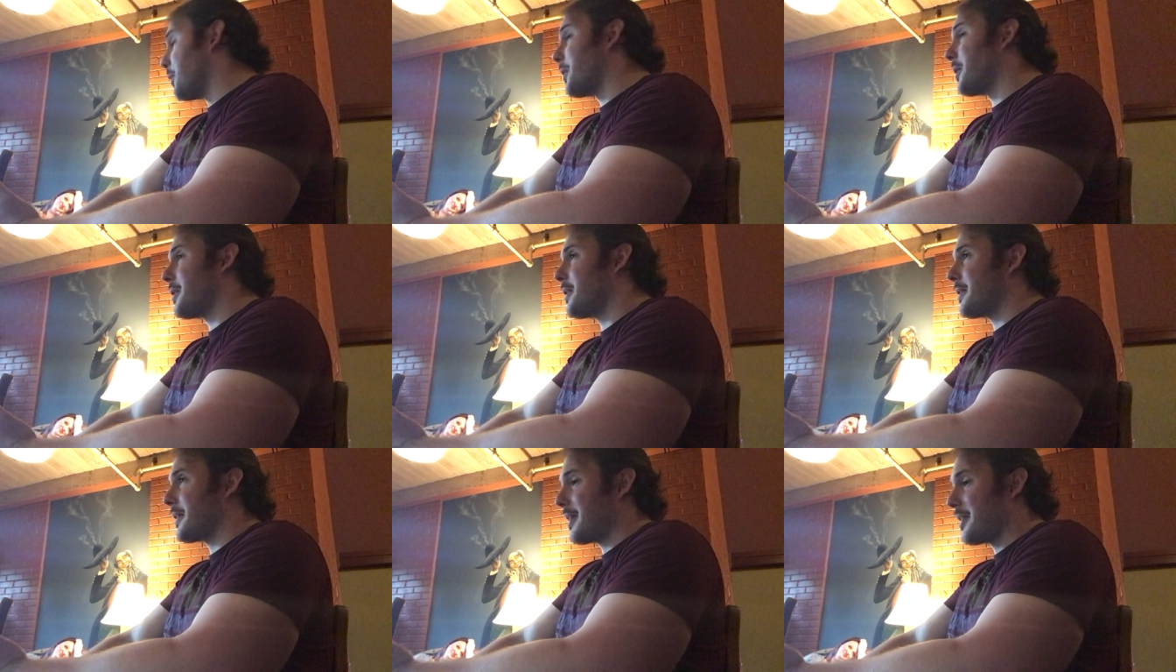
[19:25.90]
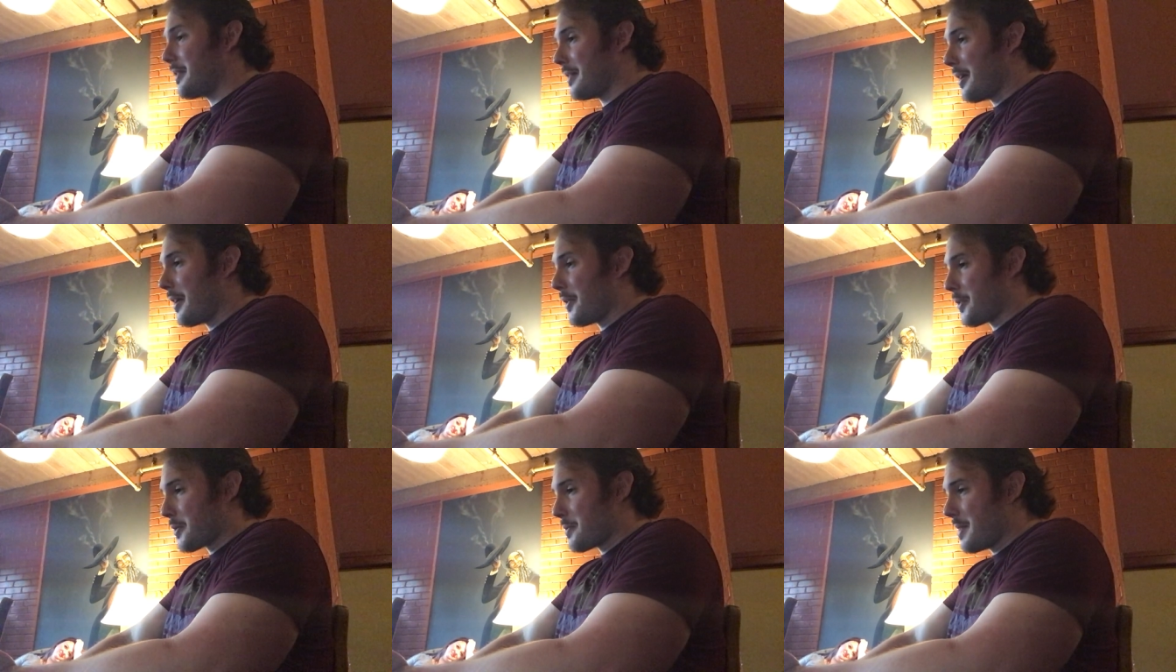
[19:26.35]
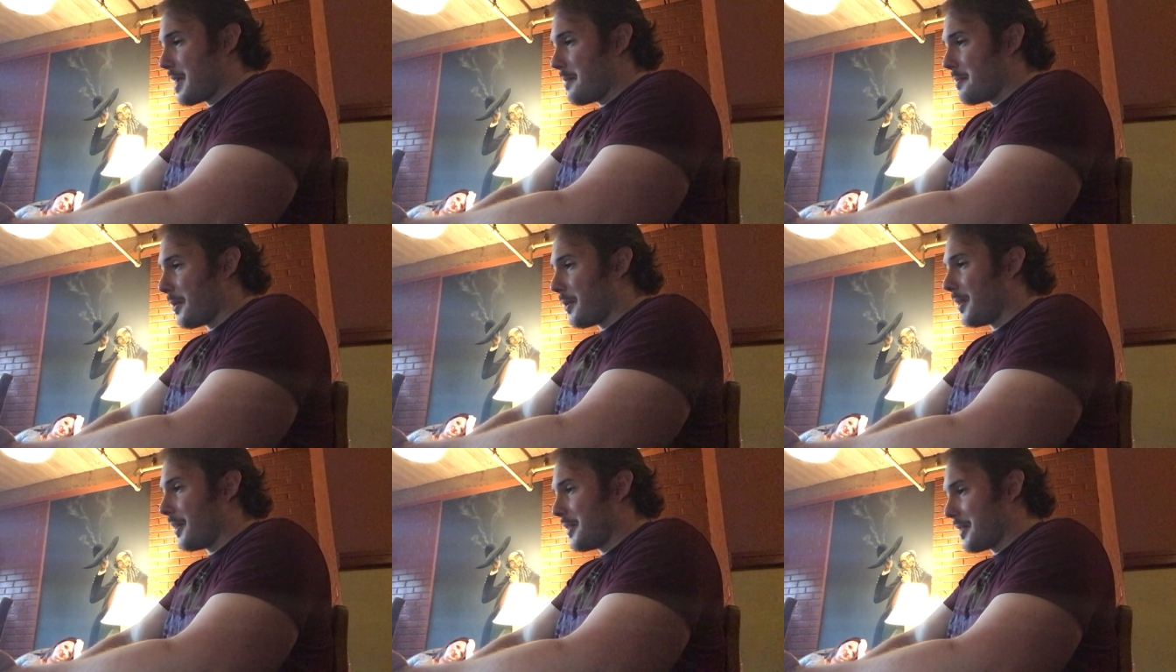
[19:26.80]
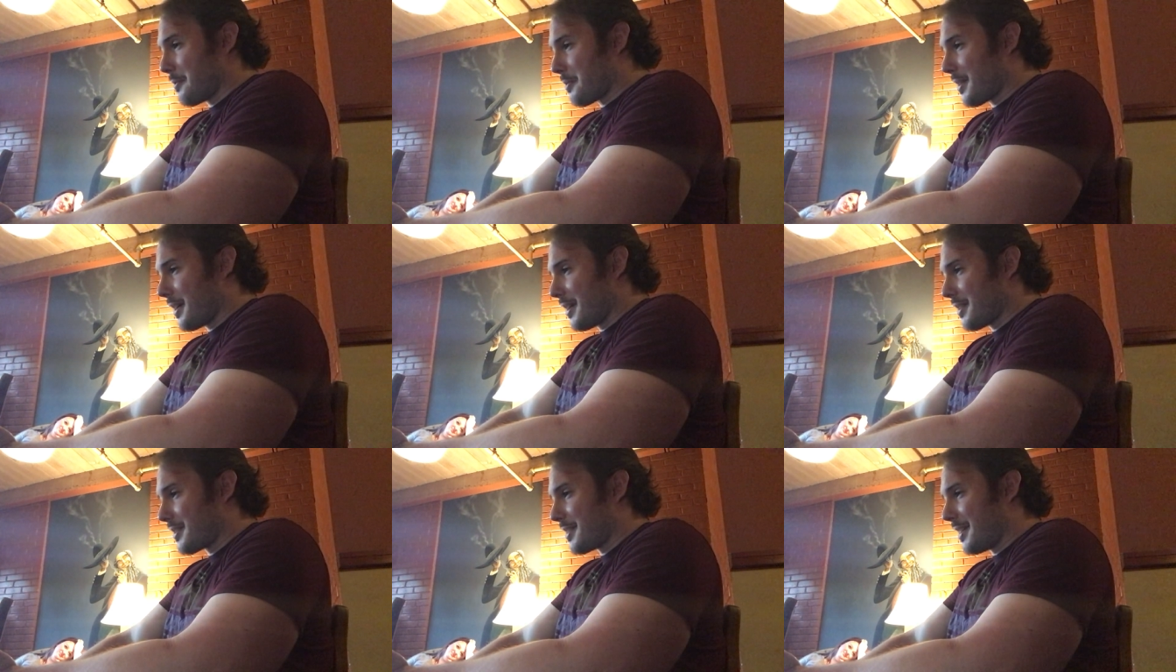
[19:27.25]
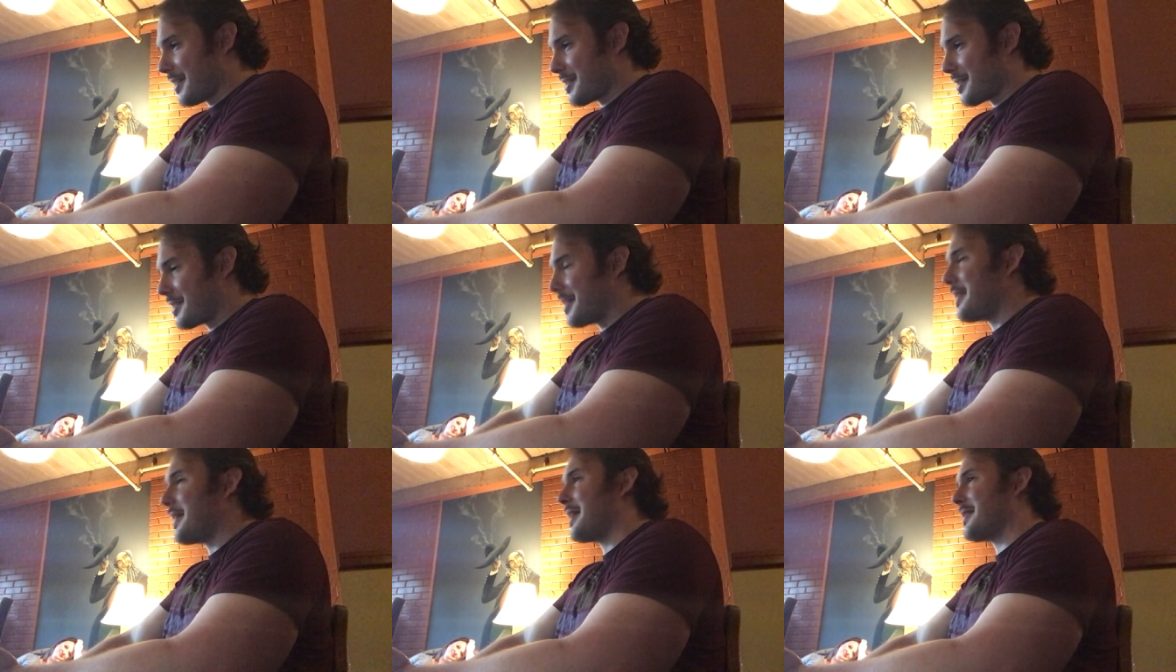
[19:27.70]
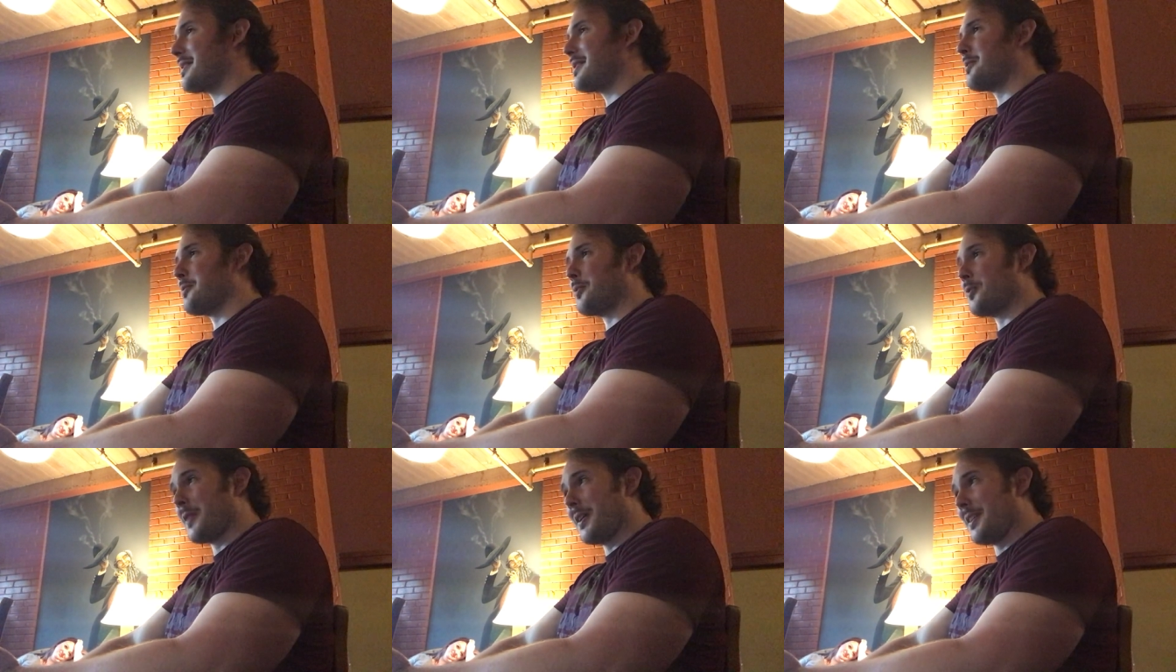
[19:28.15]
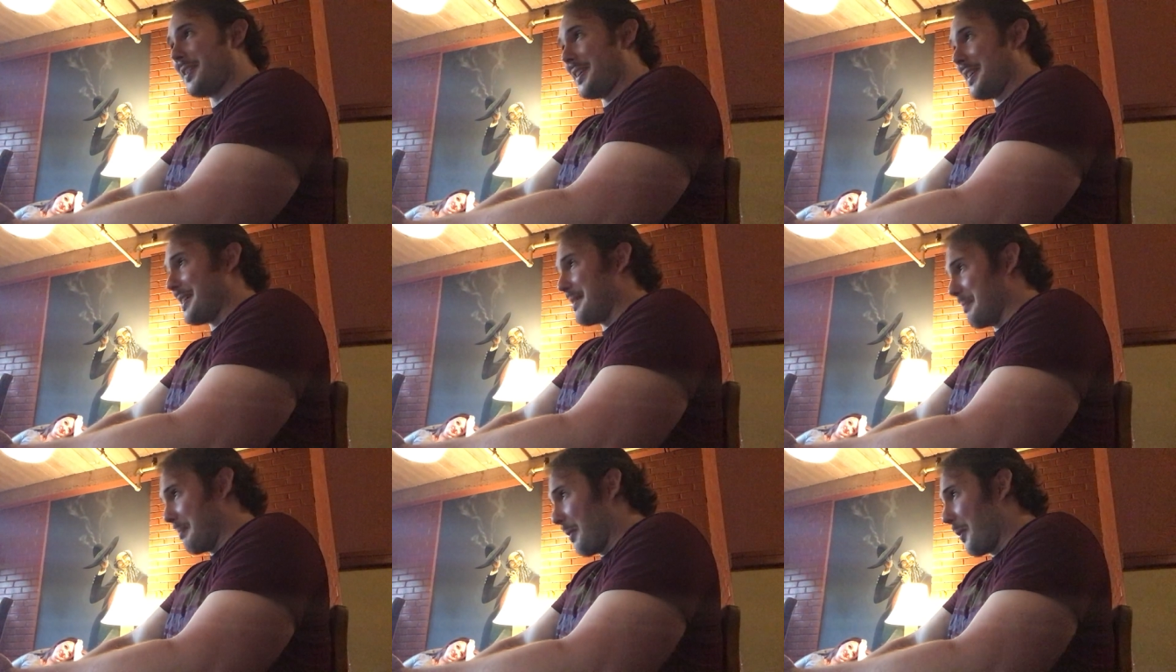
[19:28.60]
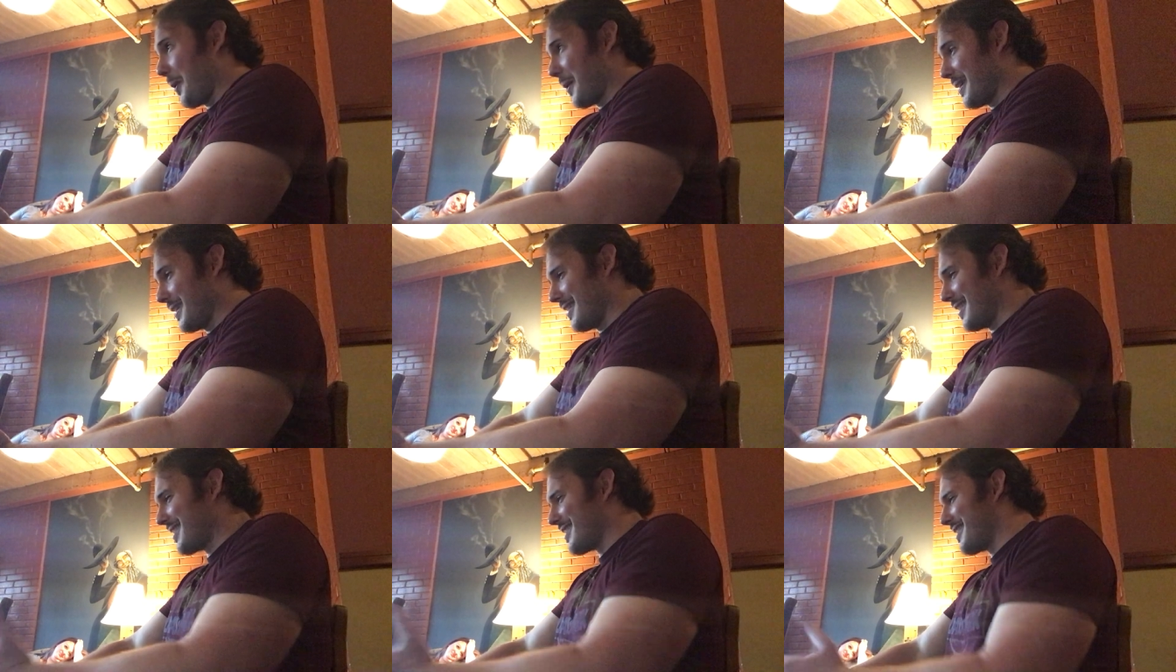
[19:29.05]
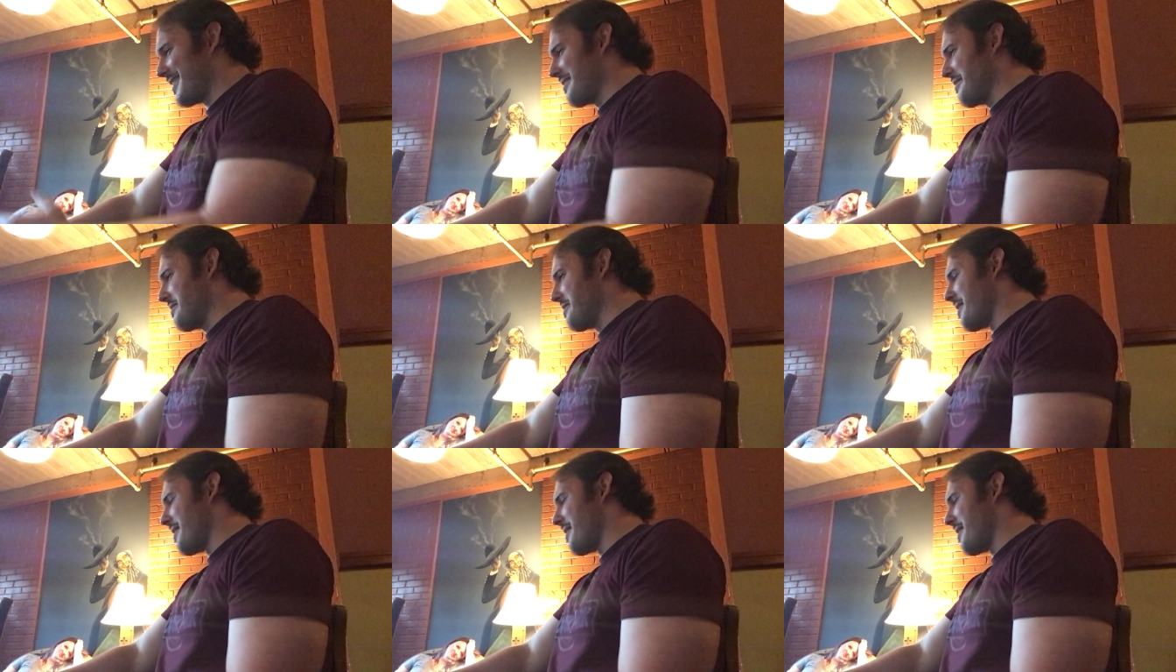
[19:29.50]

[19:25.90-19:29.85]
or hurt other people in the process. And that's really important.